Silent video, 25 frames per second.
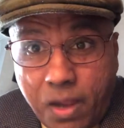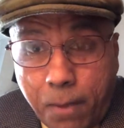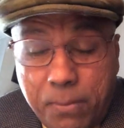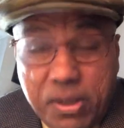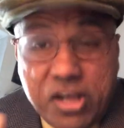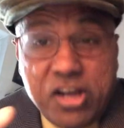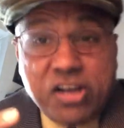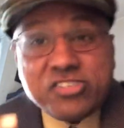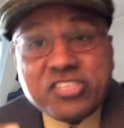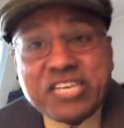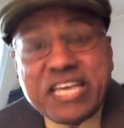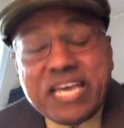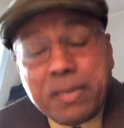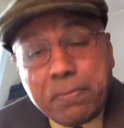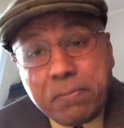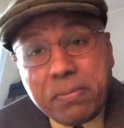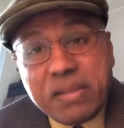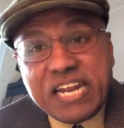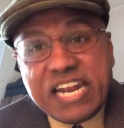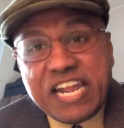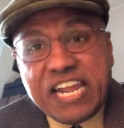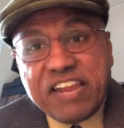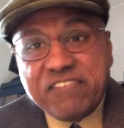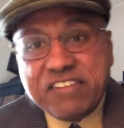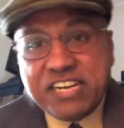because he
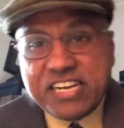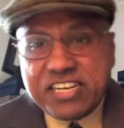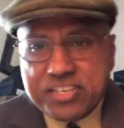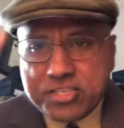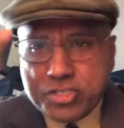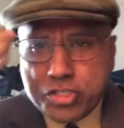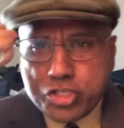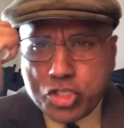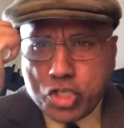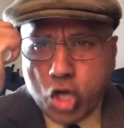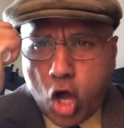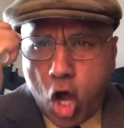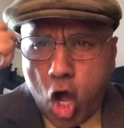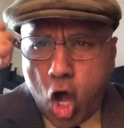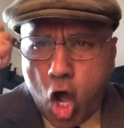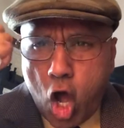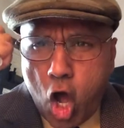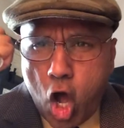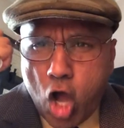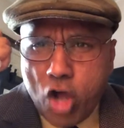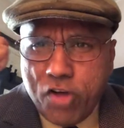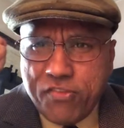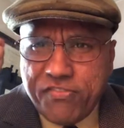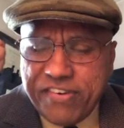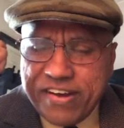believed in a
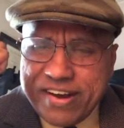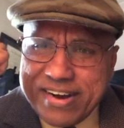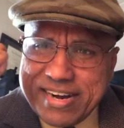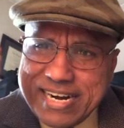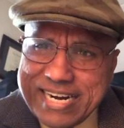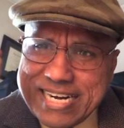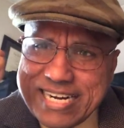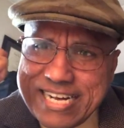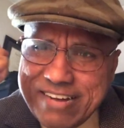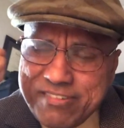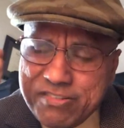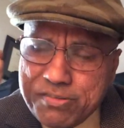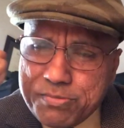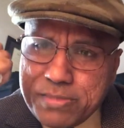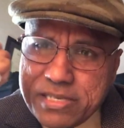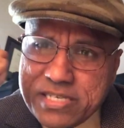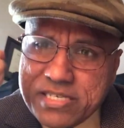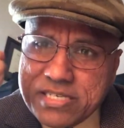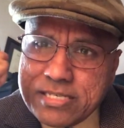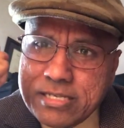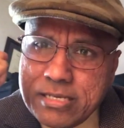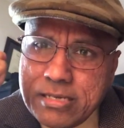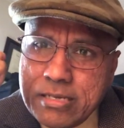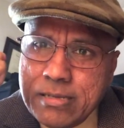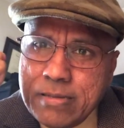strong federal
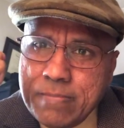government.